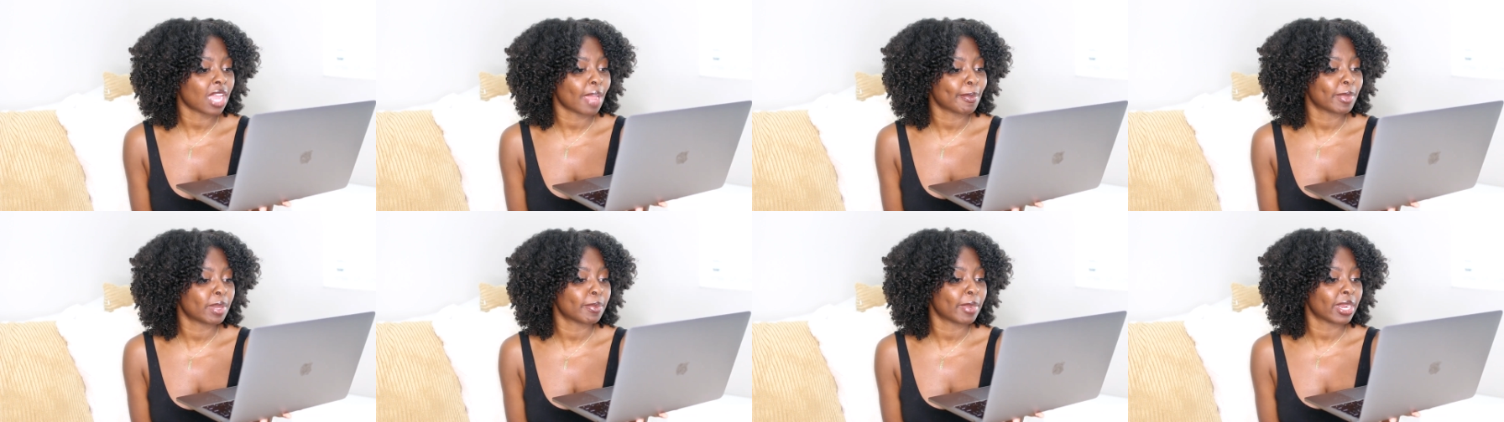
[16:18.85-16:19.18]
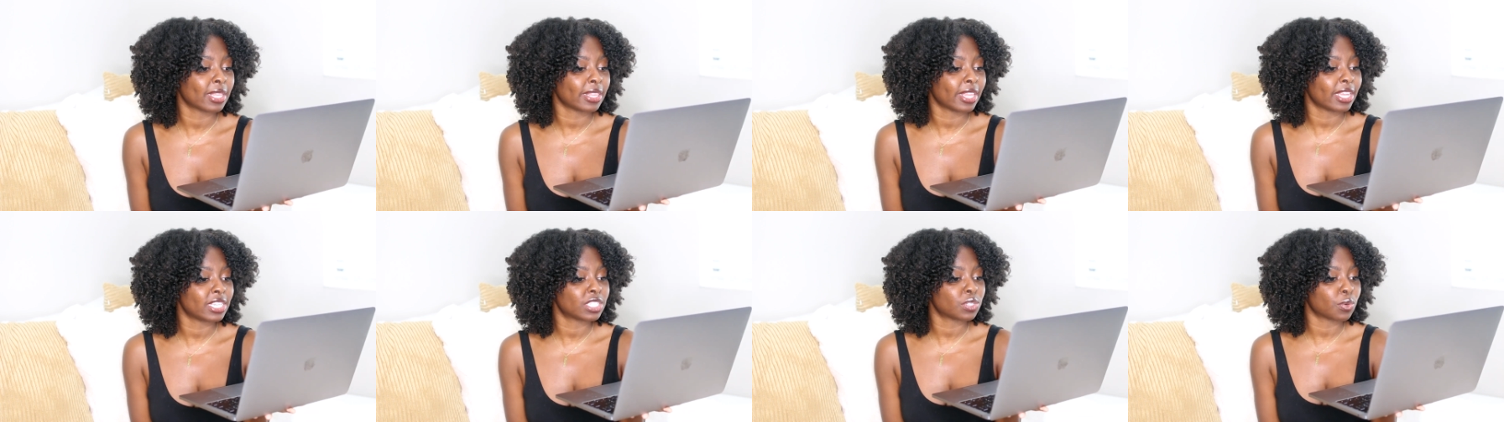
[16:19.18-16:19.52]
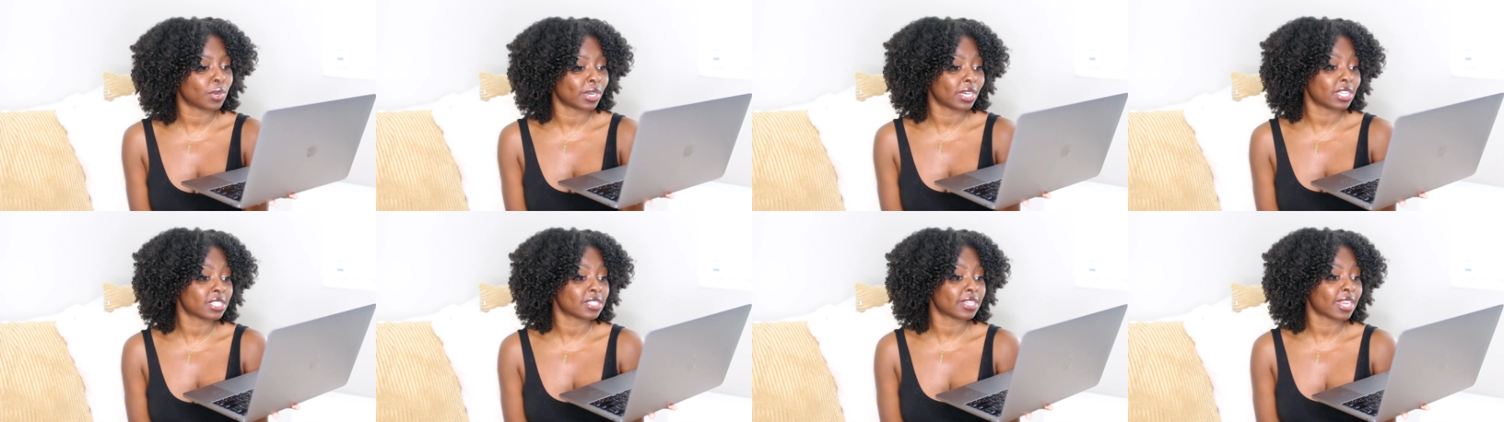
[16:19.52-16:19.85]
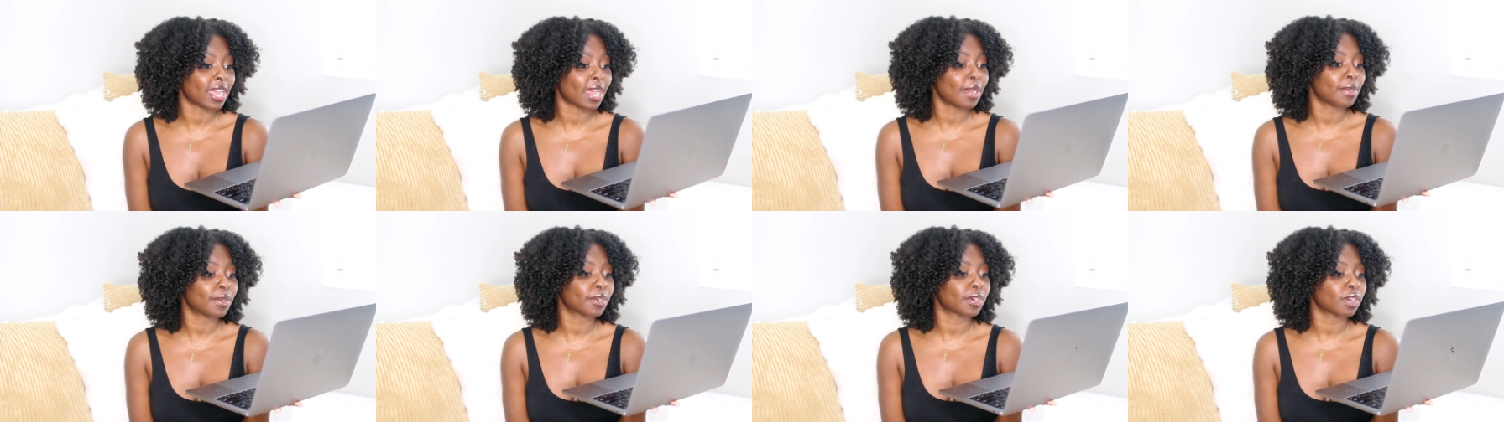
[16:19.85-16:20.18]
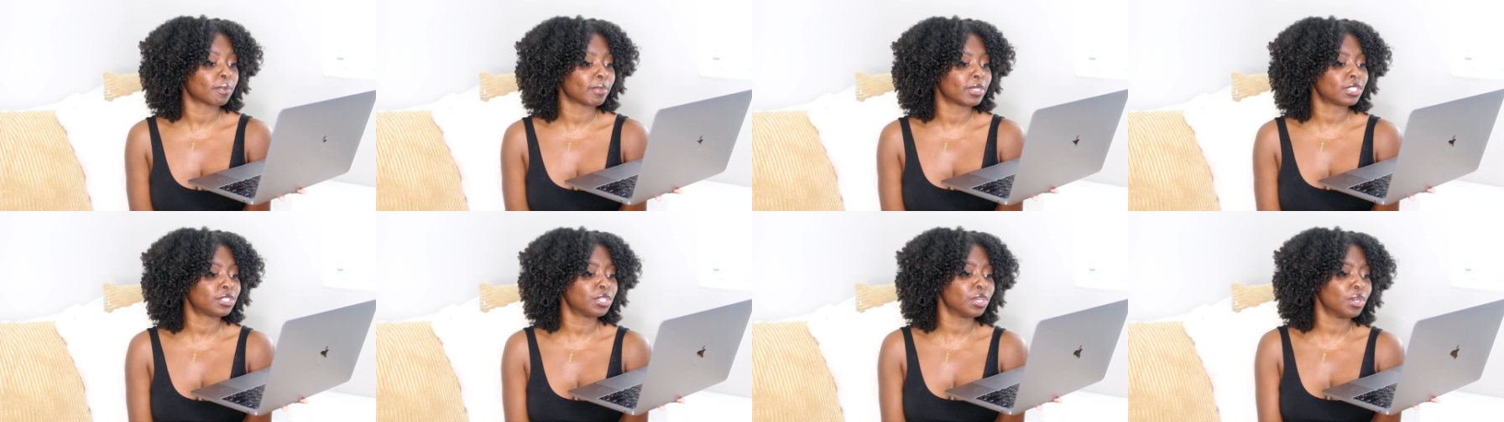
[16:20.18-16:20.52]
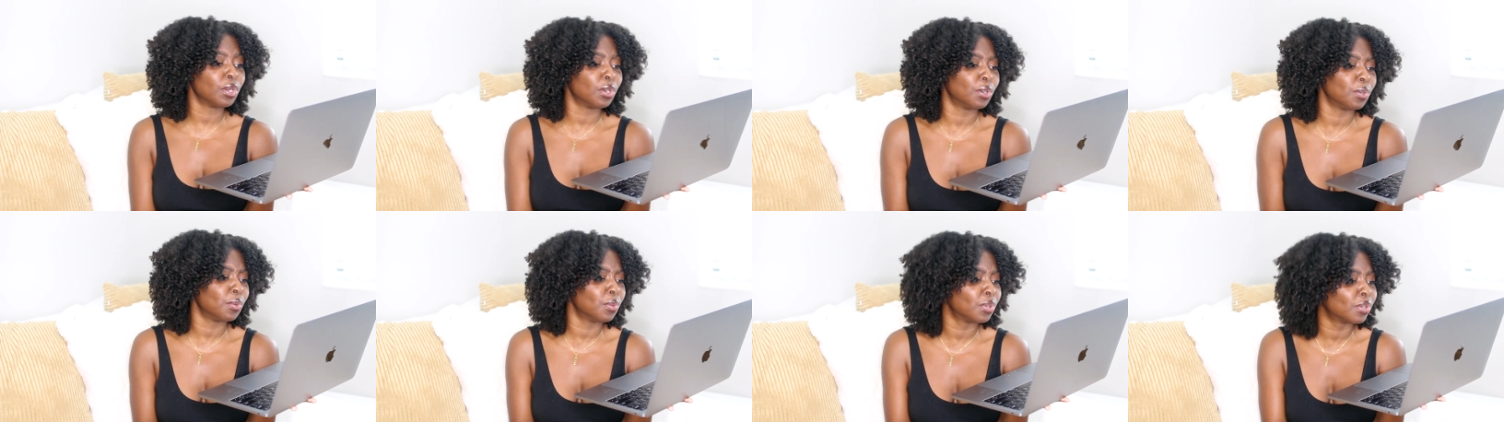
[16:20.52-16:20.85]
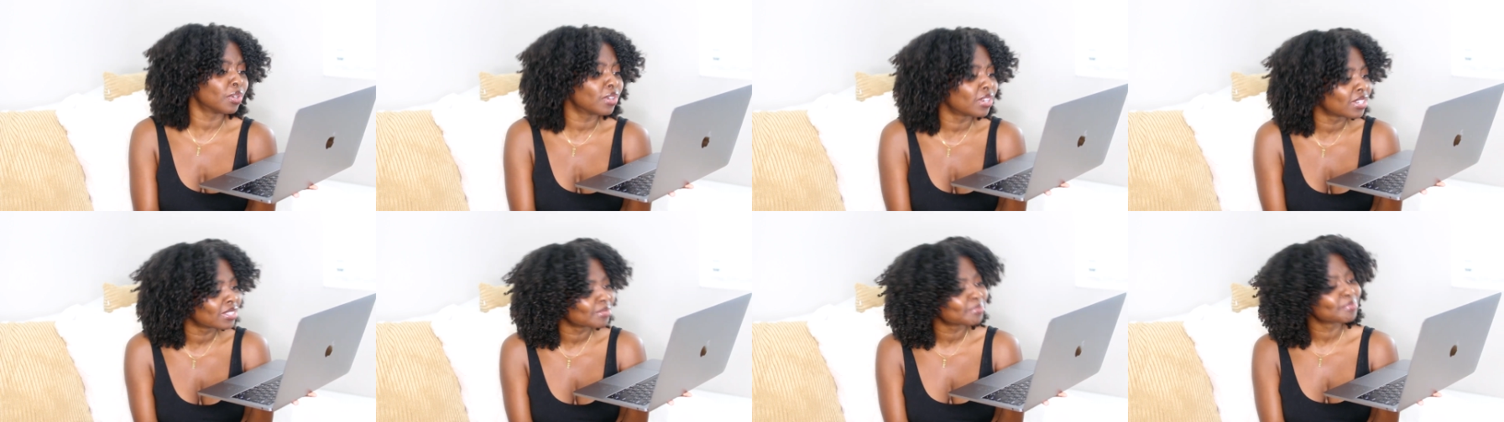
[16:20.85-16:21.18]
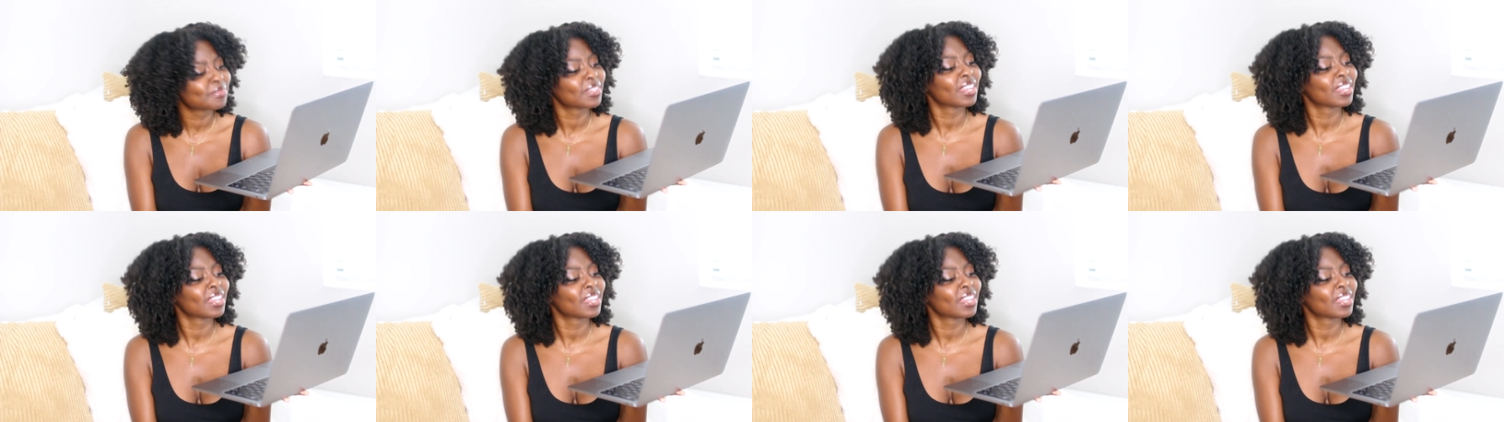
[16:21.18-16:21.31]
I'm in my late 20s now, girl me too.